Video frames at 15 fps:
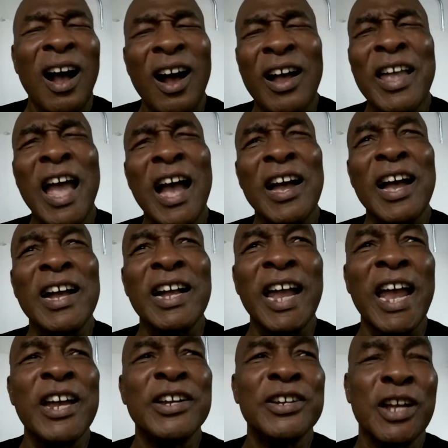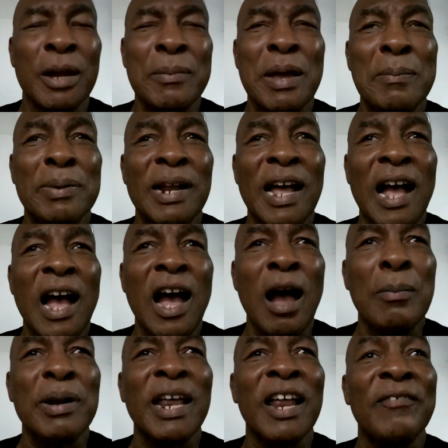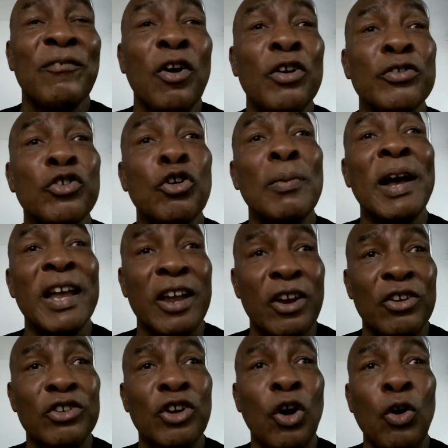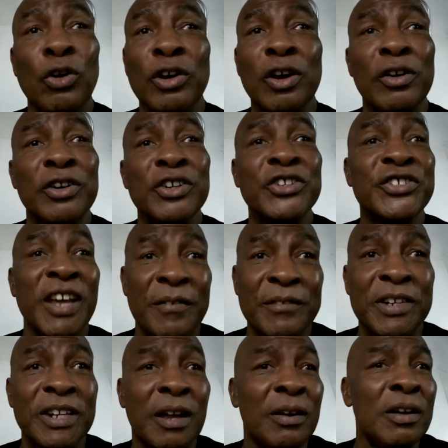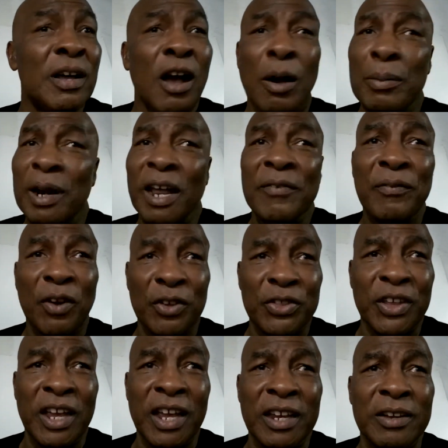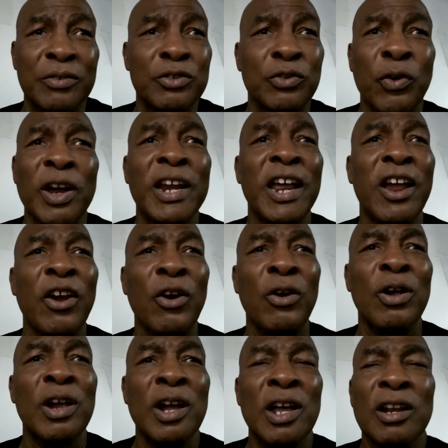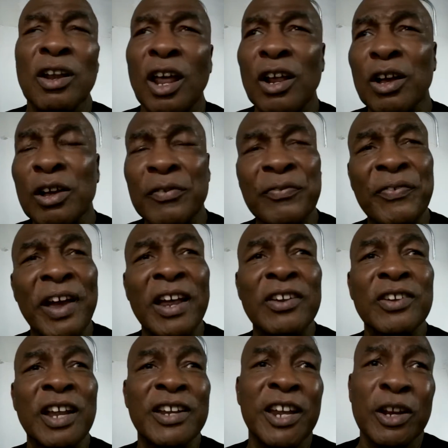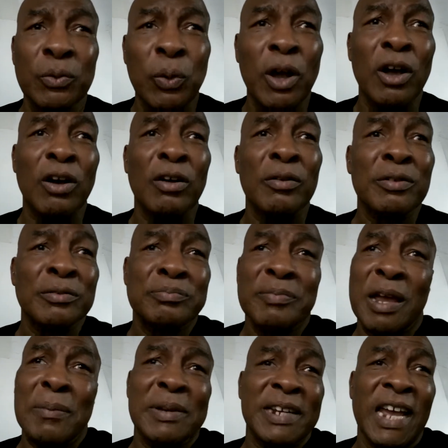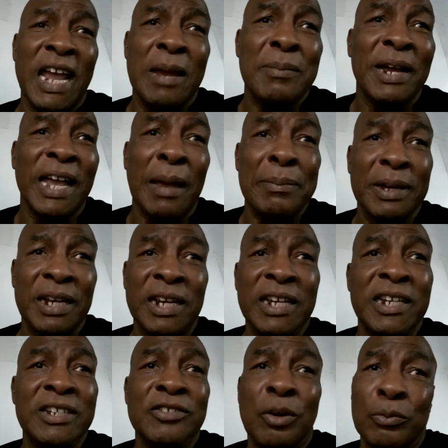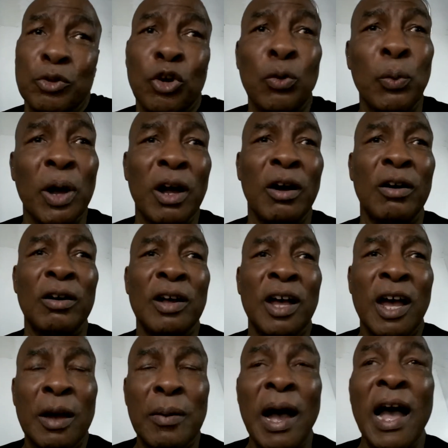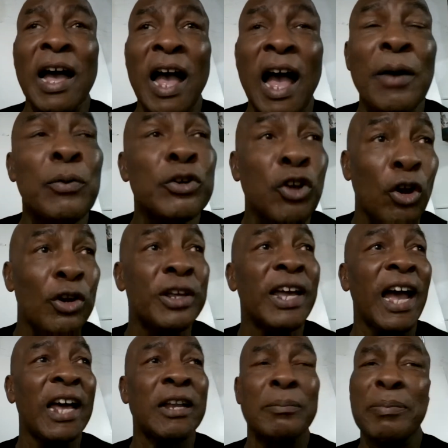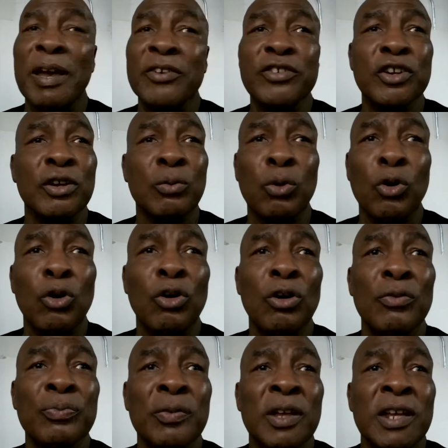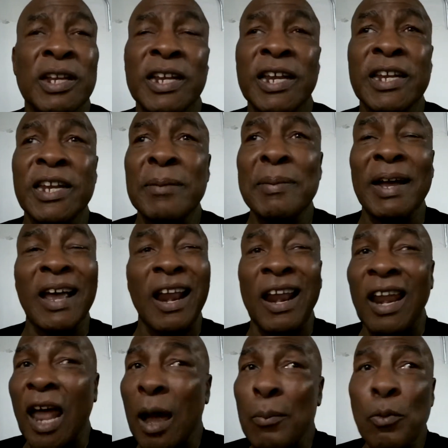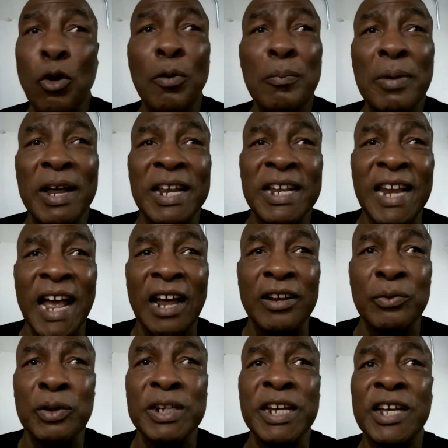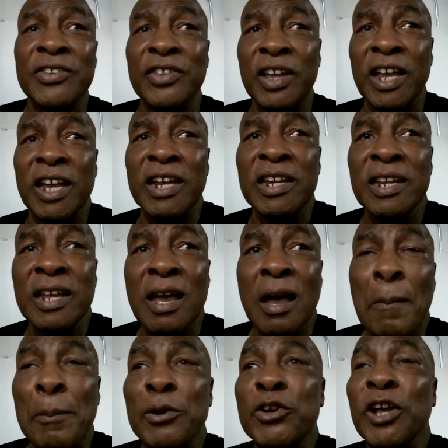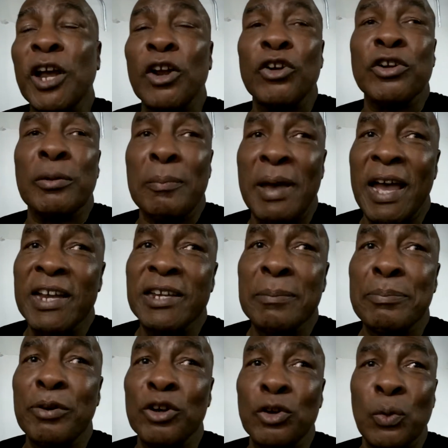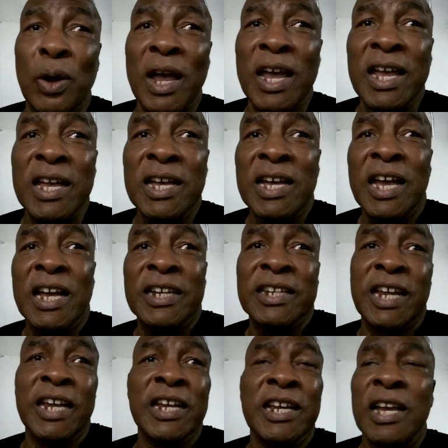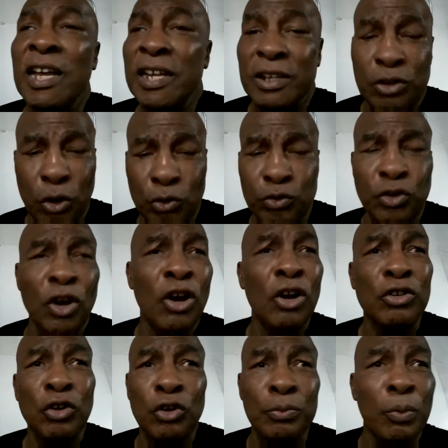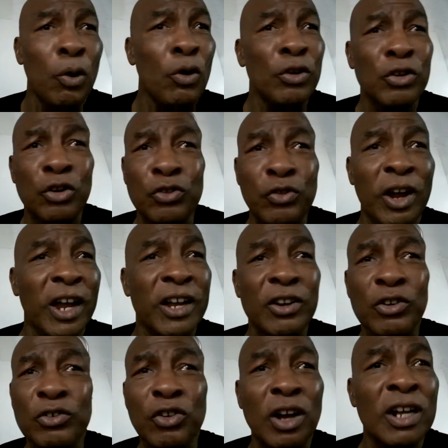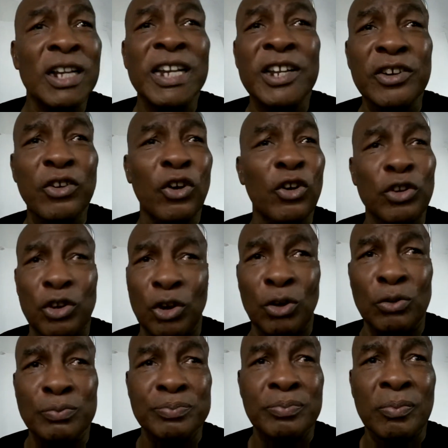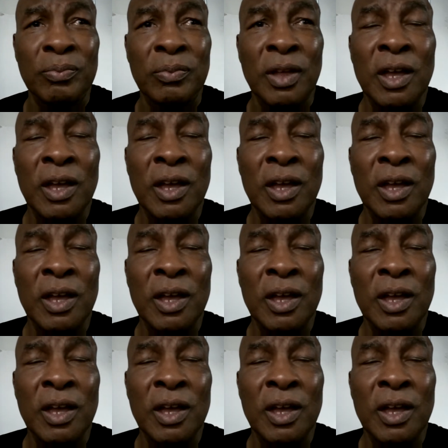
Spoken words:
Oh, yeah, occasionally come in, but I'm glad I fought during my era, the golden era, in the 70s. I'm glad I fought then. It was a great era, a lot of good fighters. I did well, made my name, I kept it clean, so I'm doing well. But I wish all you guys the best in the world. They make a lot more money now than we did then, but you gotta learn to manage it, put it away, and take no drugs, no smoking, no drinking, no drugs, leave the girls alone.